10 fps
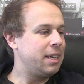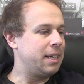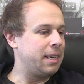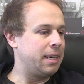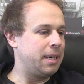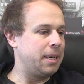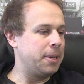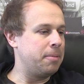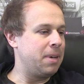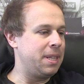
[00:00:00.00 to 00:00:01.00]

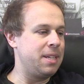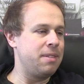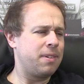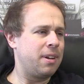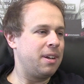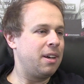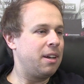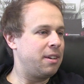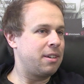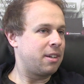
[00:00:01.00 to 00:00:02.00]
and then you've got
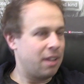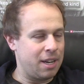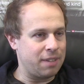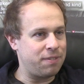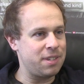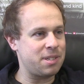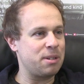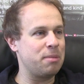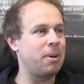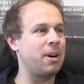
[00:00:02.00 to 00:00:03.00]
a declining
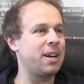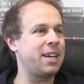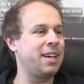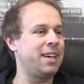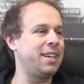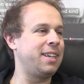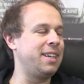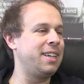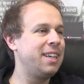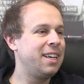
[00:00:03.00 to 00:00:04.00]
physical market, and